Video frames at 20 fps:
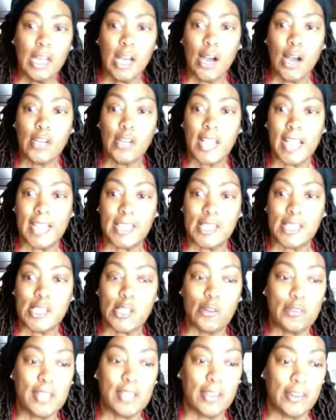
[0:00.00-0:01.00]
Okay,
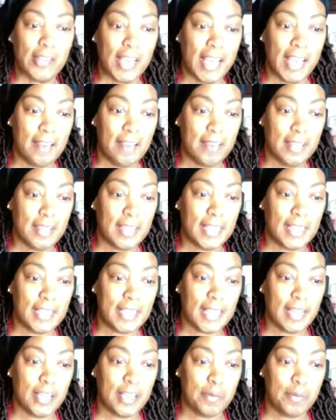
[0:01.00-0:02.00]
so there you have it. That's
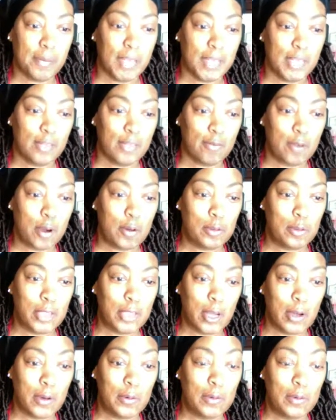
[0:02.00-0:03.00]
how you make the roll
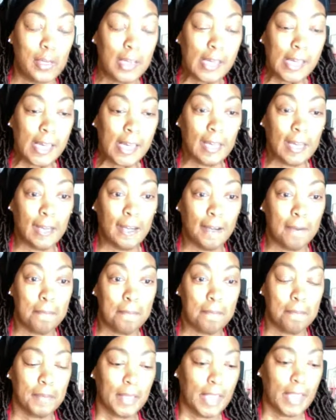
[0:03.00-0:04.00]
dough.
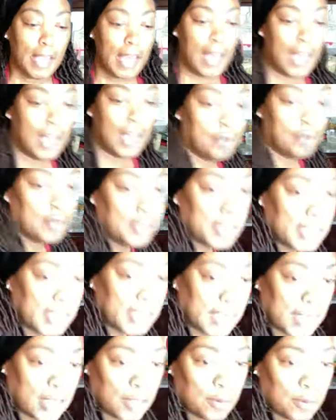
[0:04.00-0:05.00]
I will see
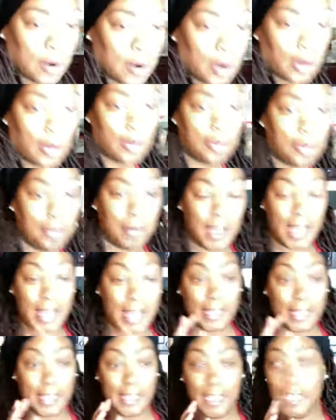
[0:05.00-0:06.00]
you all
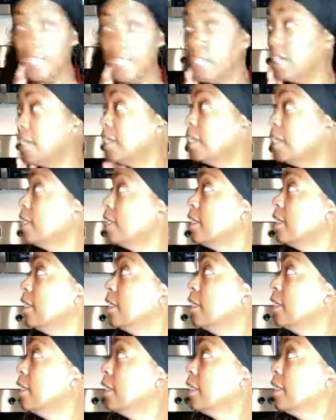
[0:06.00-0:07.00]
back in
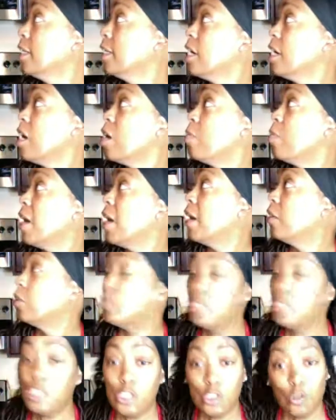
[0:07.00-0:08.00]
about
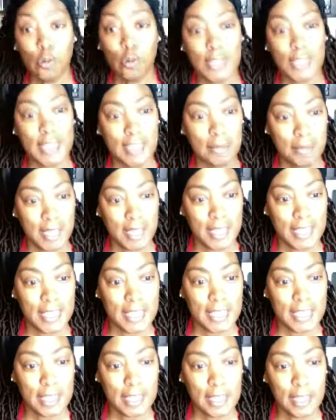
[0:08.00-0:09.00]
20
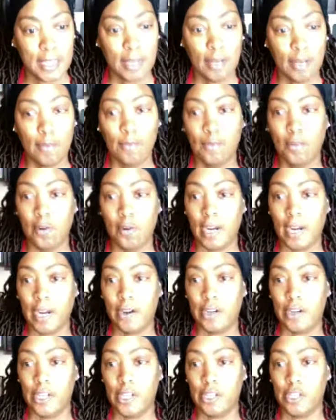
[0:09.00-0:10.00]
minutes for
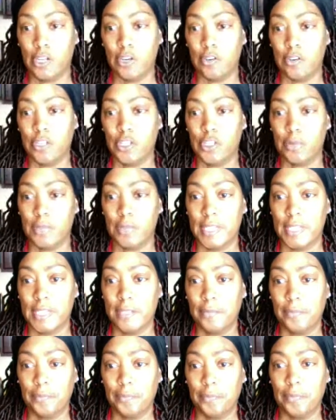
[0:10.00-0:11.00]
our encouragement.
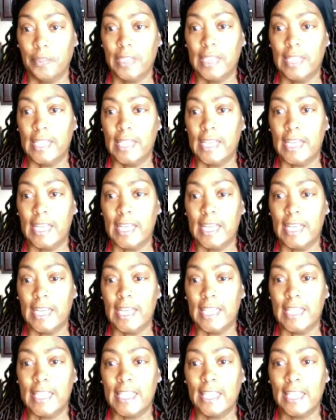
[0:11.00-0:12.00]

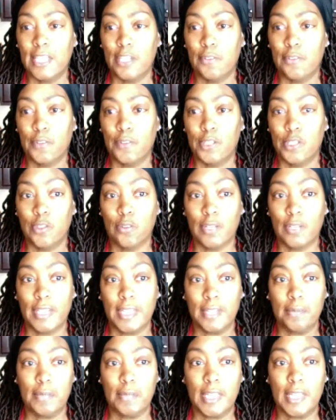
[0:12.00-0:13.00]
And thank you for joining
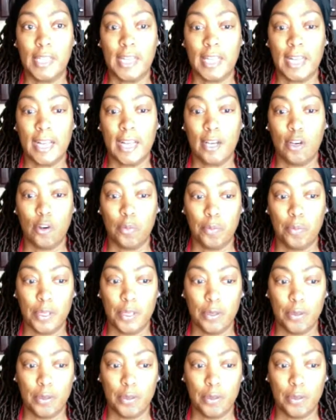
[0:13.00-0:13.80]
me, and I hope you